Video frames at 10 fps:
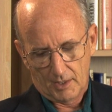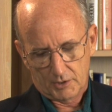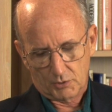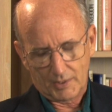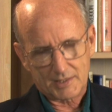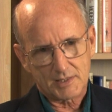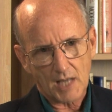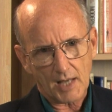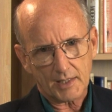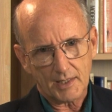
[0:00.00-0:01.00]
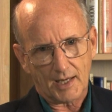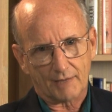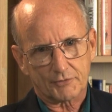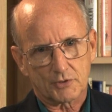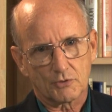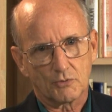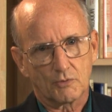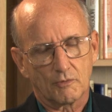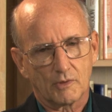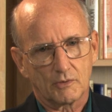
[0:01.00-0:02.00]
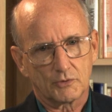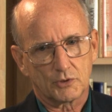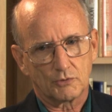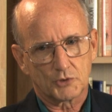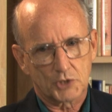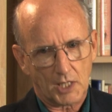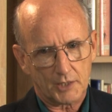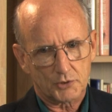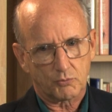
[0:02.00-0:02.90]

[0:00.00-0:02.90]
So it is not enough to judge